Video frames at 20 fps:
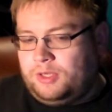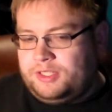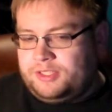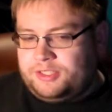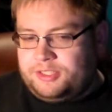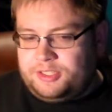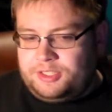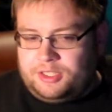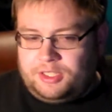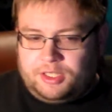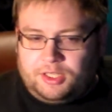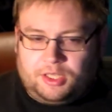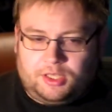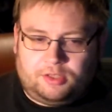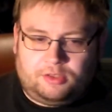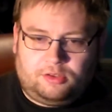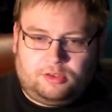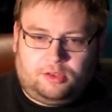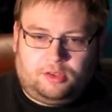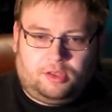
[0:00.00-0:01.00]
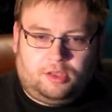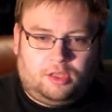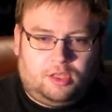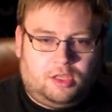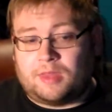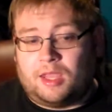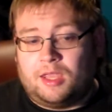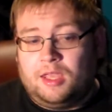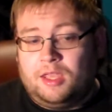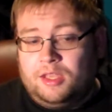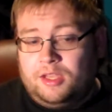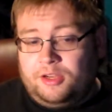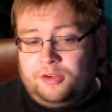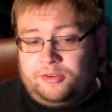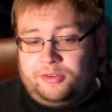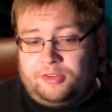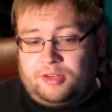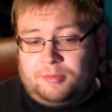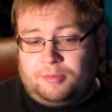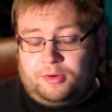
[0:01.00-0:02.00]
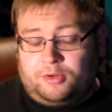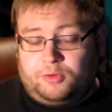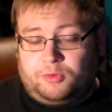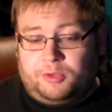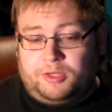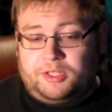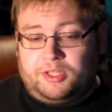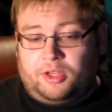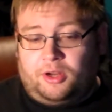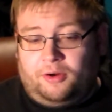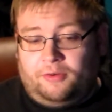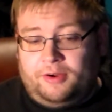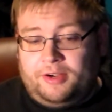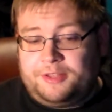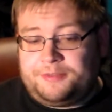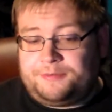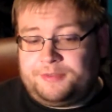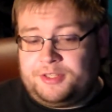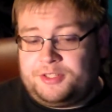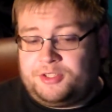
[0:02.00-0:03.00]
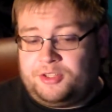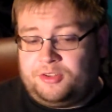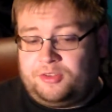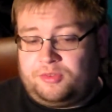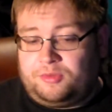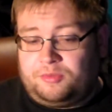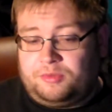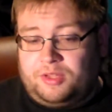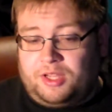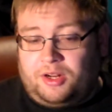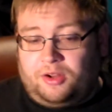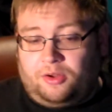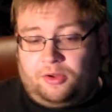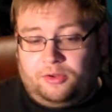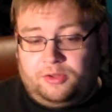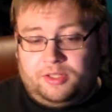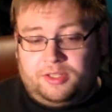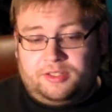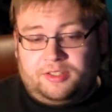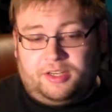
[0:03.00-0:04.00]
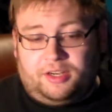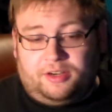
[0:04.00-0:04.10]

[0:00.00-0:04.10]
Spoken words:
20. Issue number 20 already features not only